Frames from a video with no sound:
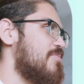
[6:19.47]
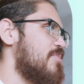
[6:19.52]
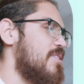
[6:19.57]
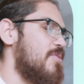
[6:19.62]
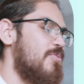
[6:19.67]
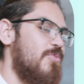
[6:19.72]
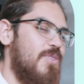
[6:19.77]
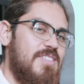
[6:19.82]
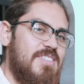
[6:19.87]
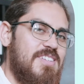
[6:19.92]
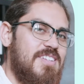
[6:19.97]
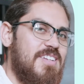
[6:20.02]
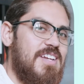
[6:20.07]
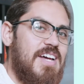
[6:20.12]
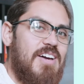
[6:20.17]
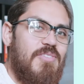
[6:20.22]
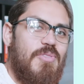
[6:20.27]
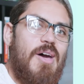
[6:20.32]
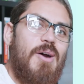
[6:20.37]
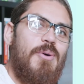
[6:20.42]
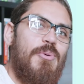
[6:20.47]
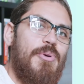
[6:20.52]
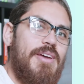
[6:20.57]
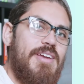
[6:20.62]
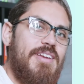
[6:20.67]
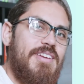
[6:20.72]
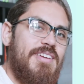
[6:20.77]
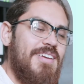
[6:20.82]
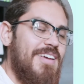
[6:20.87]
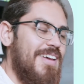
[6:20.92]
We rented it out that
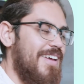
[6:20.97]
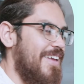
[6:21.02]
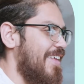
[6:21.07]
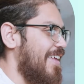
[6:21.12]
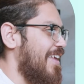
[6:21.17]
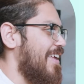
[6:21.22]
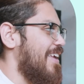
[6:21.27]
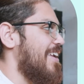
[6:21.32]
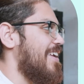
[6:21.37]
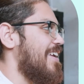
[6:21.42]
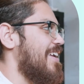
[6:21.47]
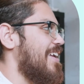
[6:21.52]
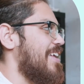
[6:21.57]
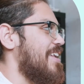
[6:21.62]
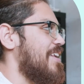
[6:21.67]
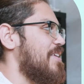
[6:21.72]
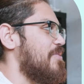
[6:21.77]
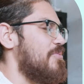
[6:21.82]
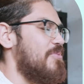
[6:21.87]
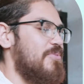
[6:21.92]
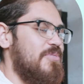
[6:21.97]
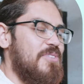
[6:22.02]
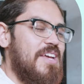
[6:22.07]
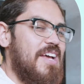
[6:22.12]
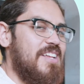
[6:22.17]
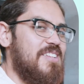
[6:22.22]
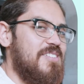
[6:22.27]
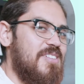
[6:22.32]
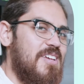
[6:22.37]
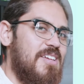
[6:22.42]
way, and we
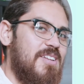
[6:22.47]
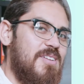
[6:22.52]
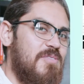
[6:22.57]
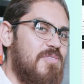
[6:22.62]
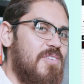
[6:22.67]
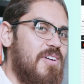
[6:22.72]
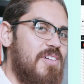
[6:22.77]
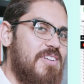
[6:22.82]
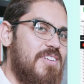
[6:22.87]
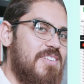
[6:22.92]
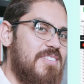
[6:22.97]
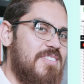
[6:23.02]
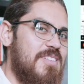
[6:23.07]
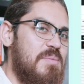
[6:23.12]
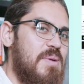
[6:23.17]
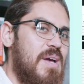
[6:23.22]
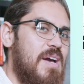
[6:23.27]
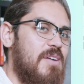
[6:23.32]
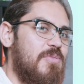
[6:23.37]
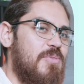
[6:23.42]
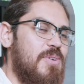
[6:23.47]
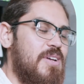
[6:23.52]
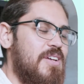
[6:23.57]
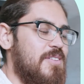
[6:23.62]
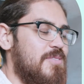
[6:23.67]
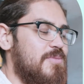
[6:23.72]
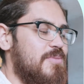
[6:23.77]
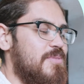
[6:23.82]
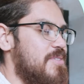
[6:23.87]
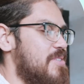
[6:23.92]
actually ended up falling asleep halfway
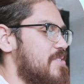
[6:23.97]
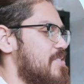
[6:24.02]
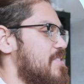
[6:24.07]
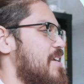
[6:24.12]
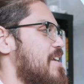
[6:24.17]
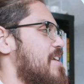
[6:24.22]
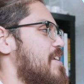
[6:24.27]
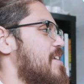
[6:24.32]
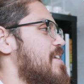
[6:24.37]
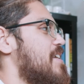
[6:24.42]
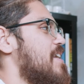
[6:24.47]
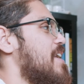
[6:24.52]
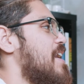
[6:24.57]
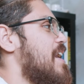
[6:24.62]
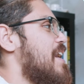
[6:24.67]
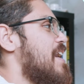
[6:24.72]
because we were just tired.